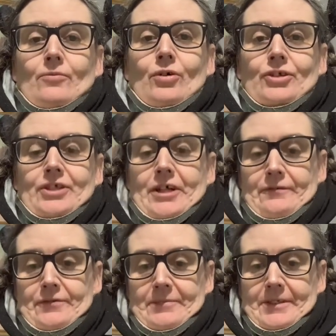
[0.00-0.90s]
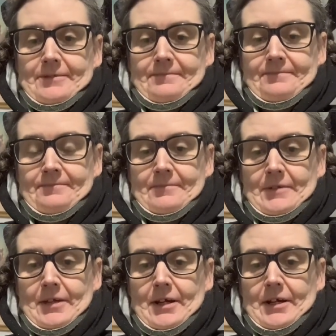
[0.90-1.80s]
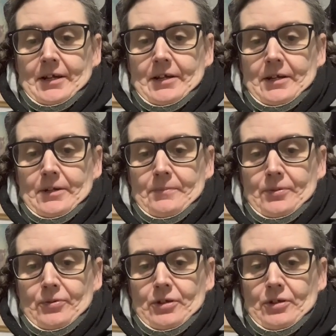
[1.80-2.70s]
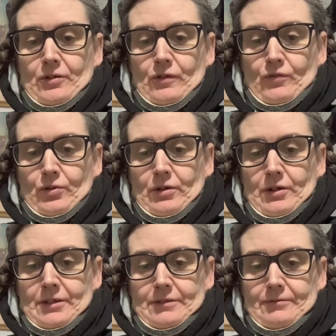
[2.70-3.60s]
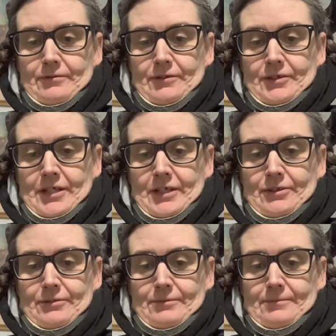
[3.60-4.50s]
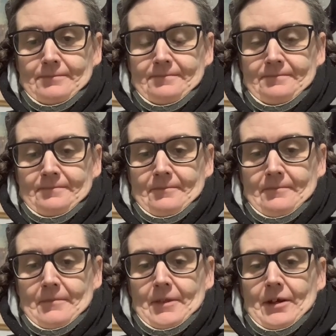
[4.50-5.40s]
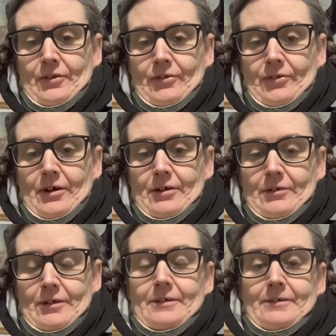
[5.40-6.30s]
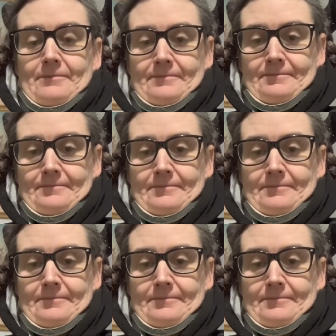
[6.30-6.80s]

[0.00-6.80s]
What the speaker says: wash day for me. G'day Pookies for Life, Daniel, Zara,